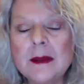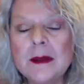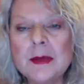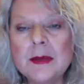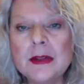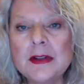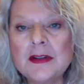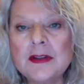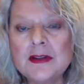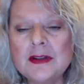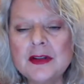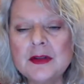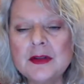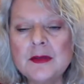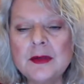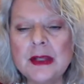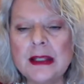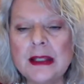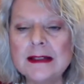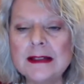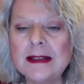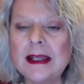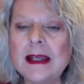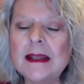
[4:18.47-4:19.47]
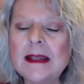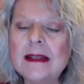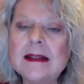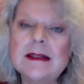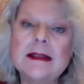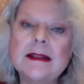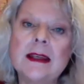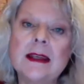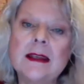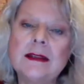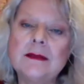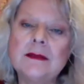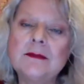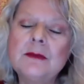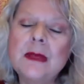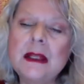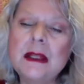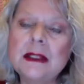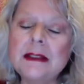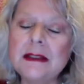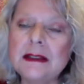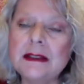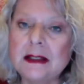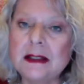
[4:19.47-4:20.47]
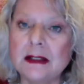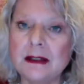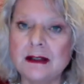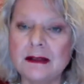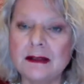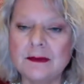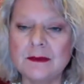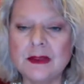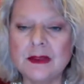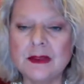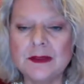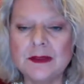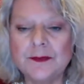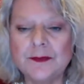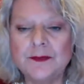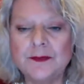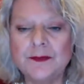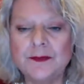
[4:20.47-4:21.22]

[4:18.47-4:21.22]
But you know, as I said many times,